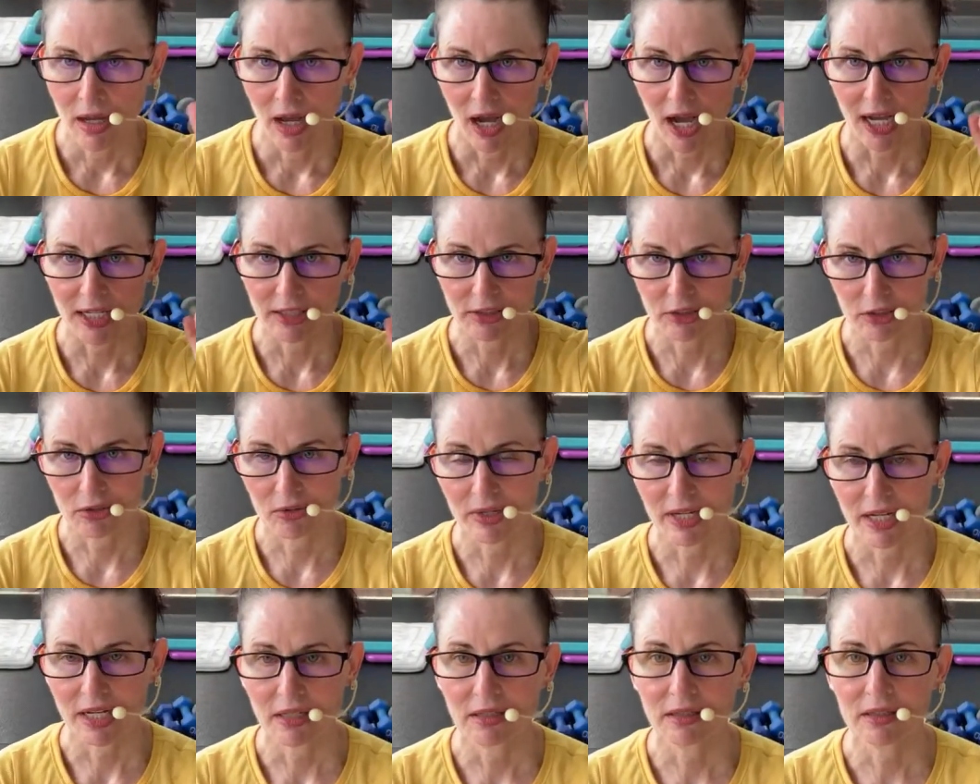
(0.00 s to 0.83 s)
I do
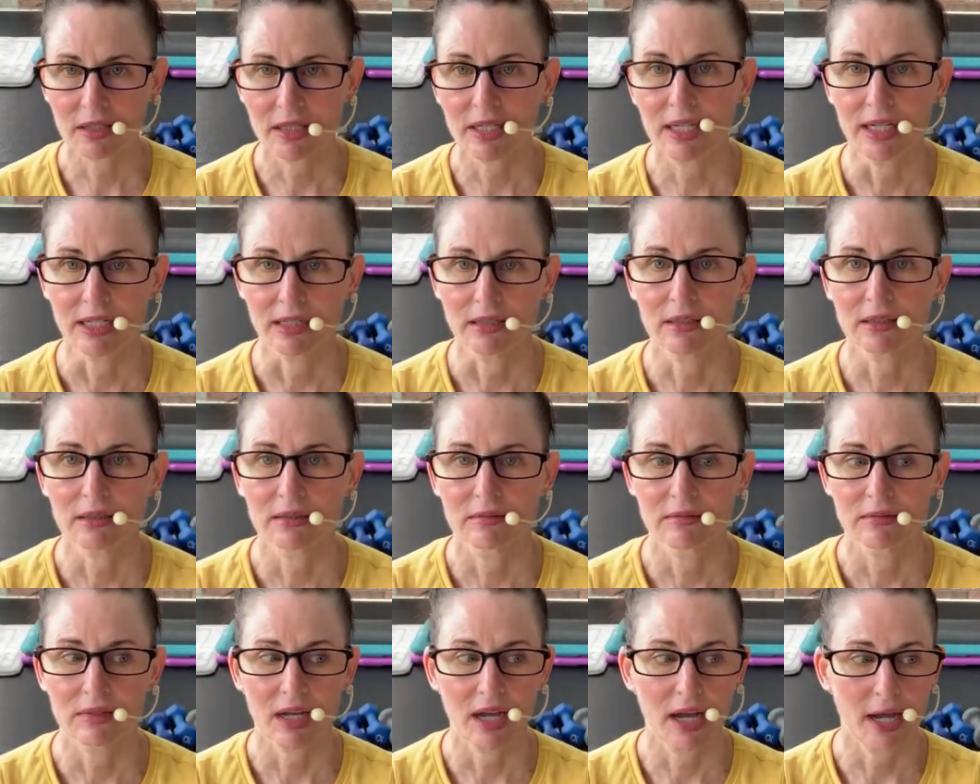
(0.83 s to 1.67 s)
eat clean.
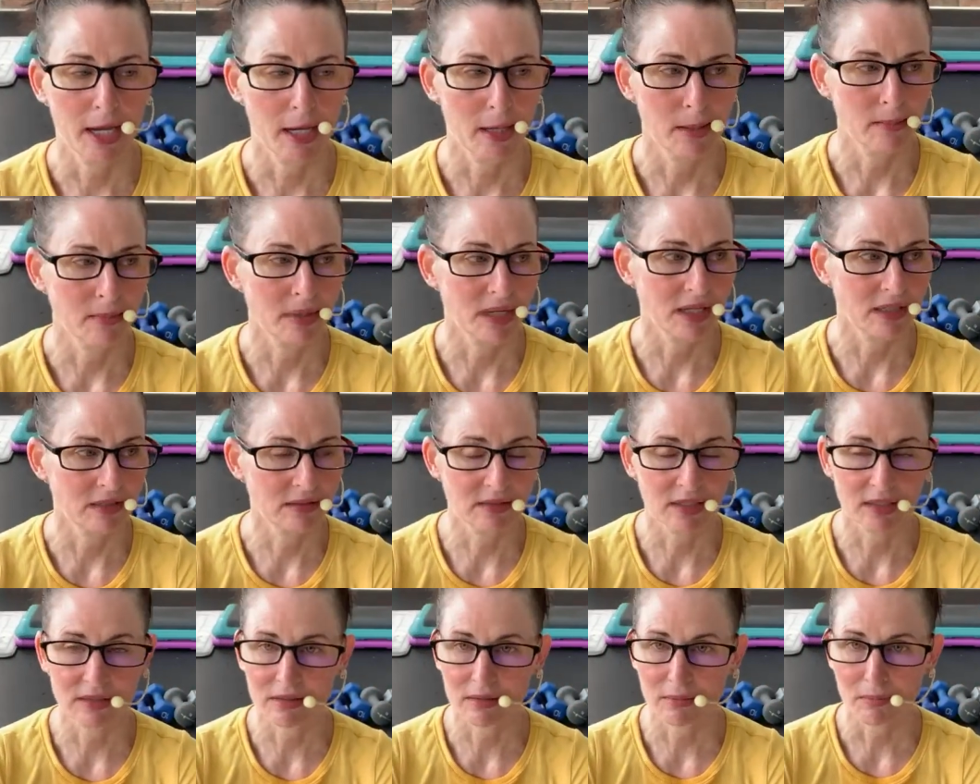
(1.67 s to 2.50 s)
Um, it
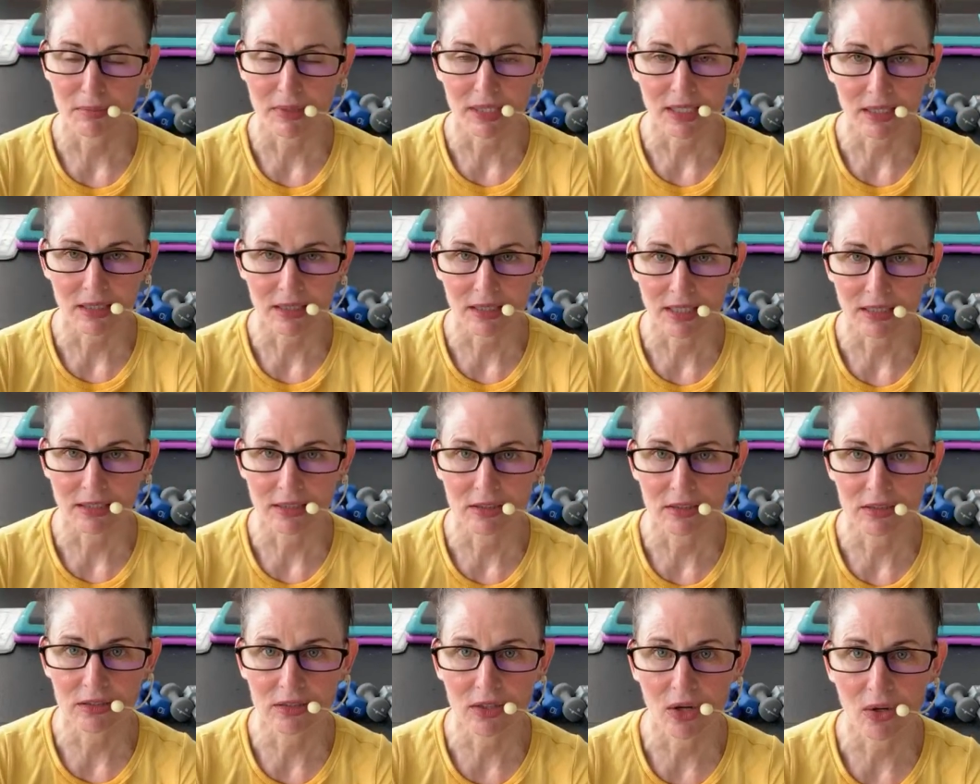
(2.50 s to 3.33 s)
doesn't mean I
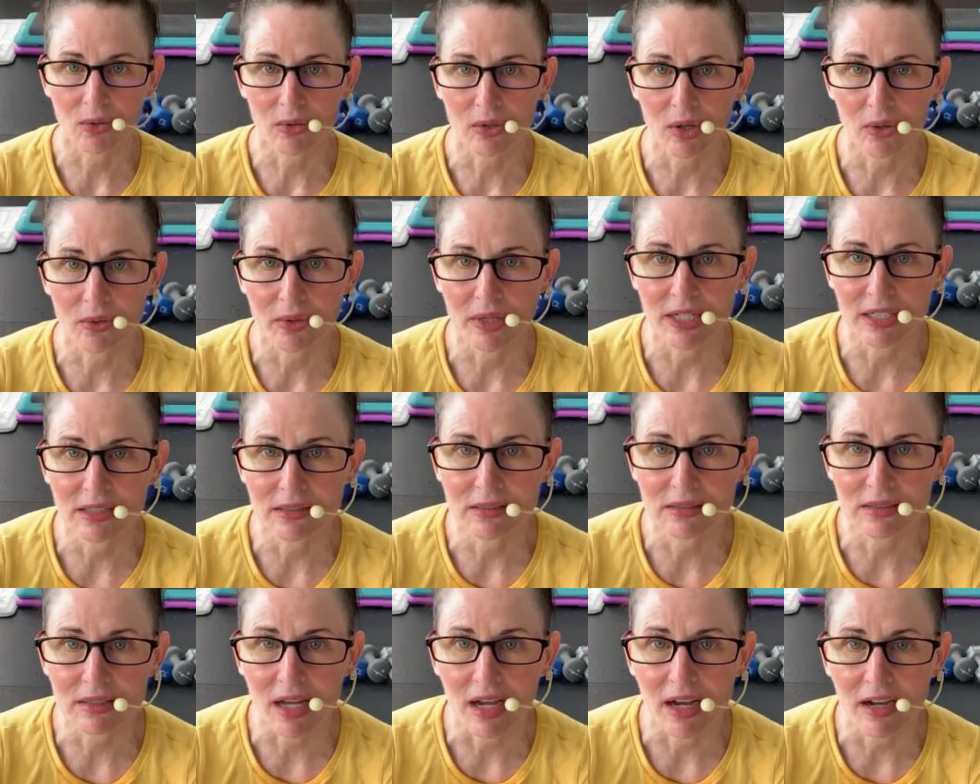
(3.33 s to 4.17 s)
don't go eat
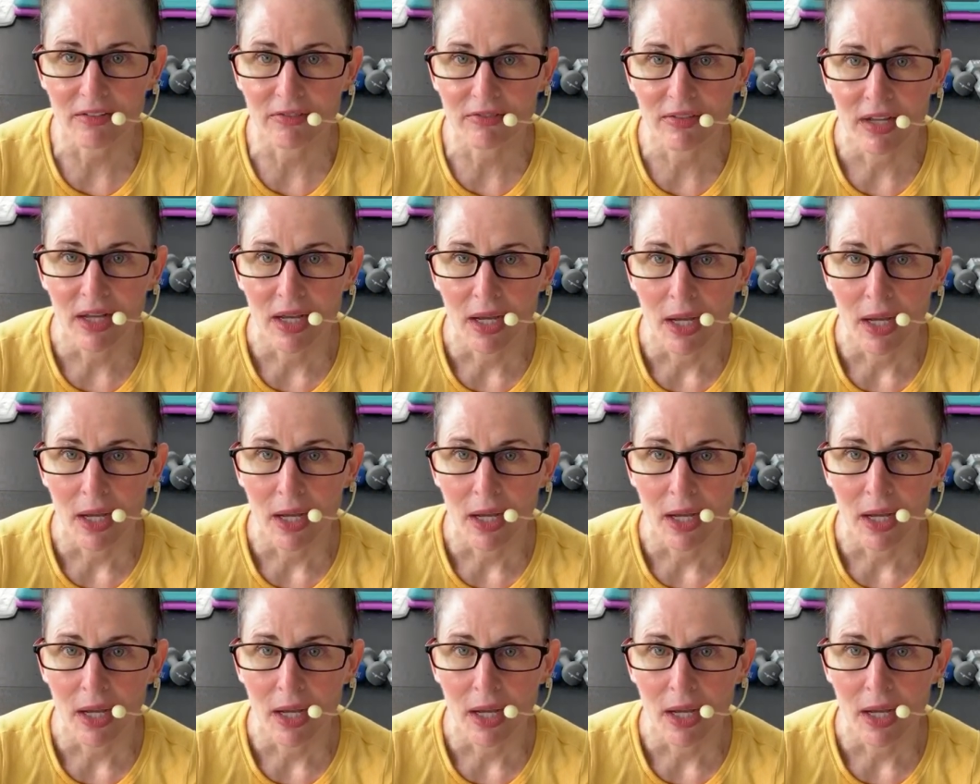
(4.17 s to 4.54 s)
stuff,